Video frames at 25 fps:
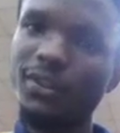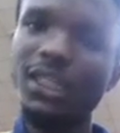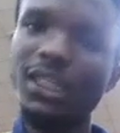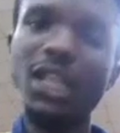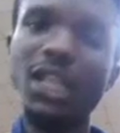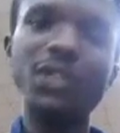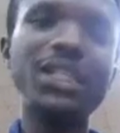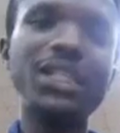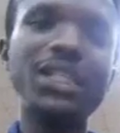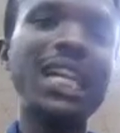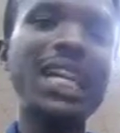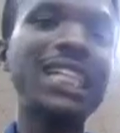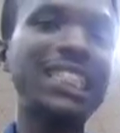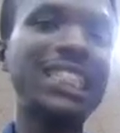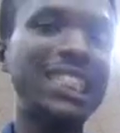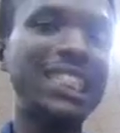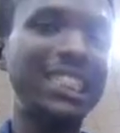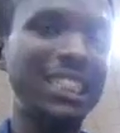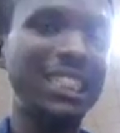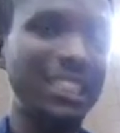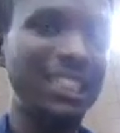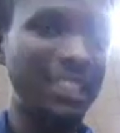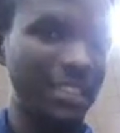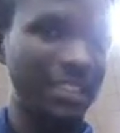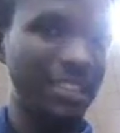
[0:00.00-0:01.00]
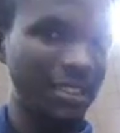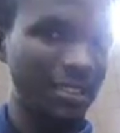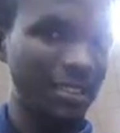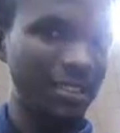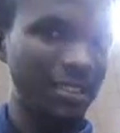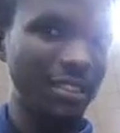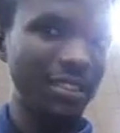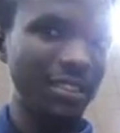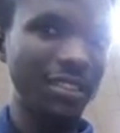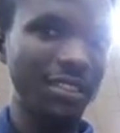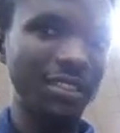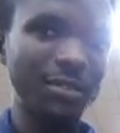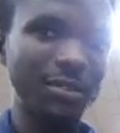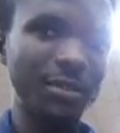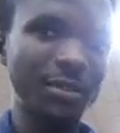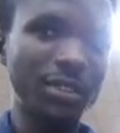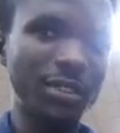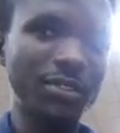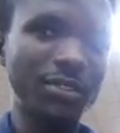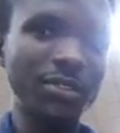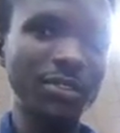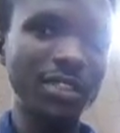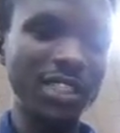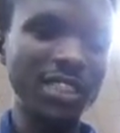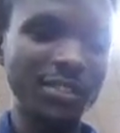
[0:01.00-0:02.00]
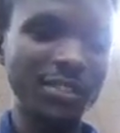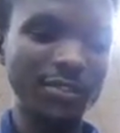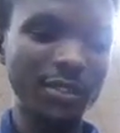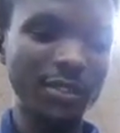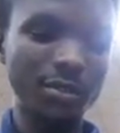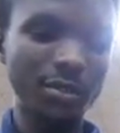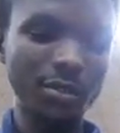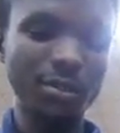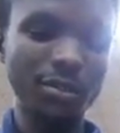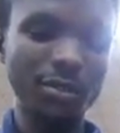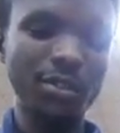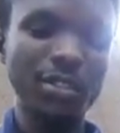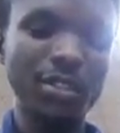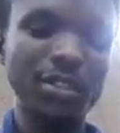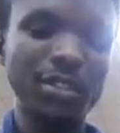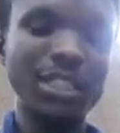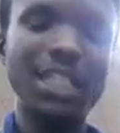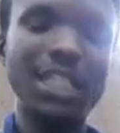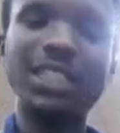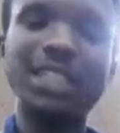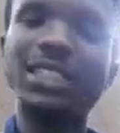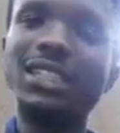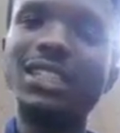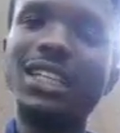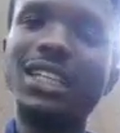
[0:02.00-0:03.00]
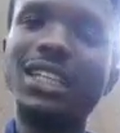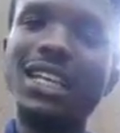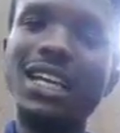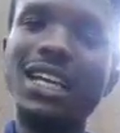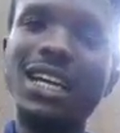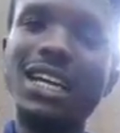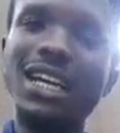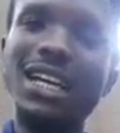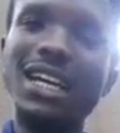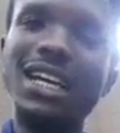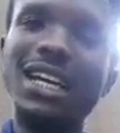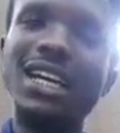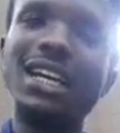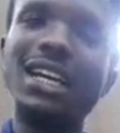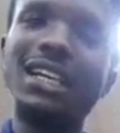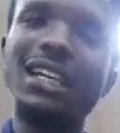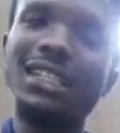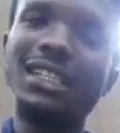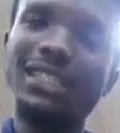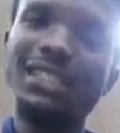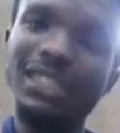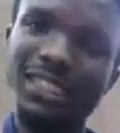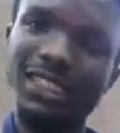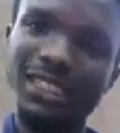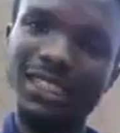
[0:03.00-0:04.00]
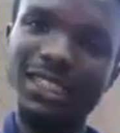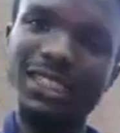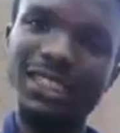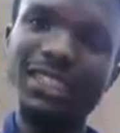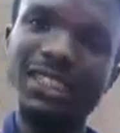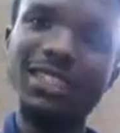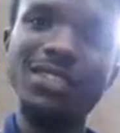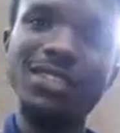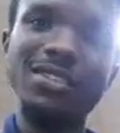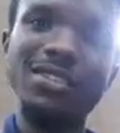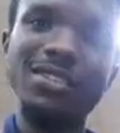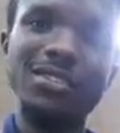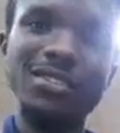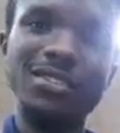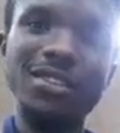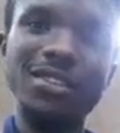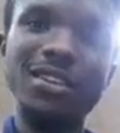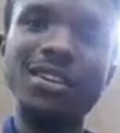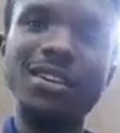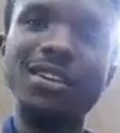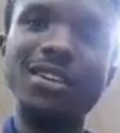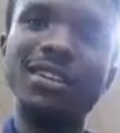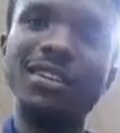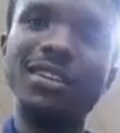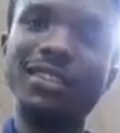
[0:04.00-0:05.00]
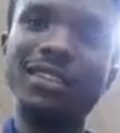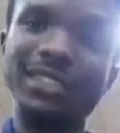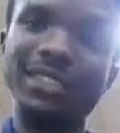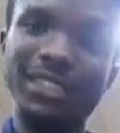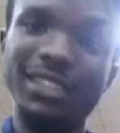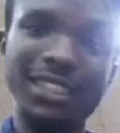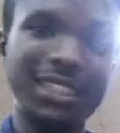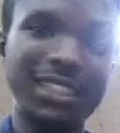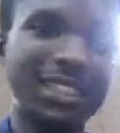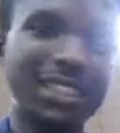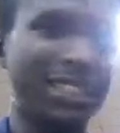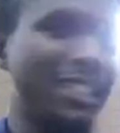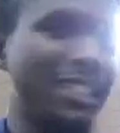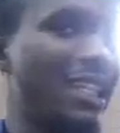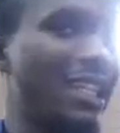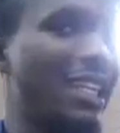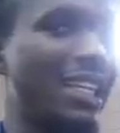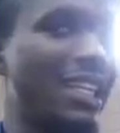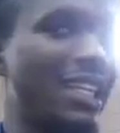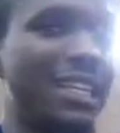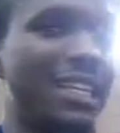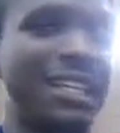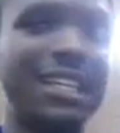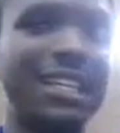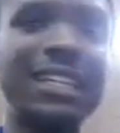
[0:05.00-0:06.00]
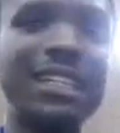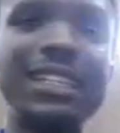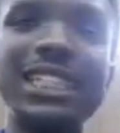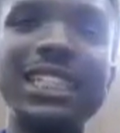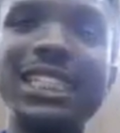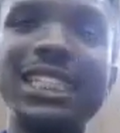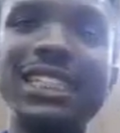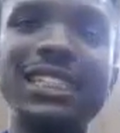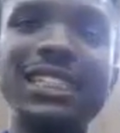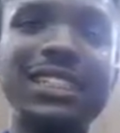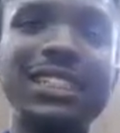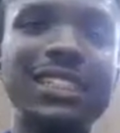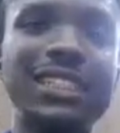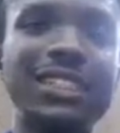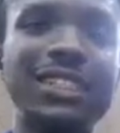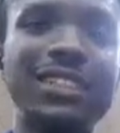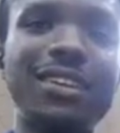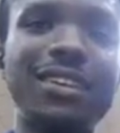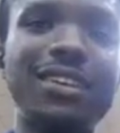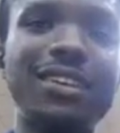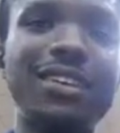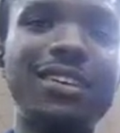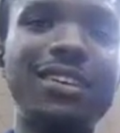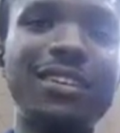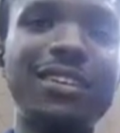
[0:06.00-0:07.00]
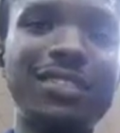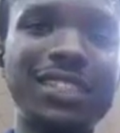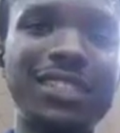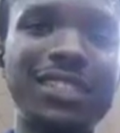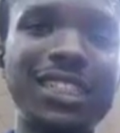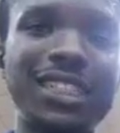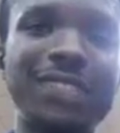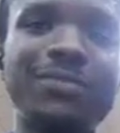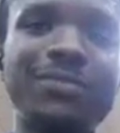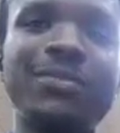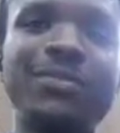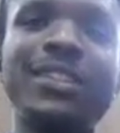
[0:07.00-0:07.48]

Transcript: That's what I did at the beginning of this video. So that's la, re, so, re, la, re, so, re.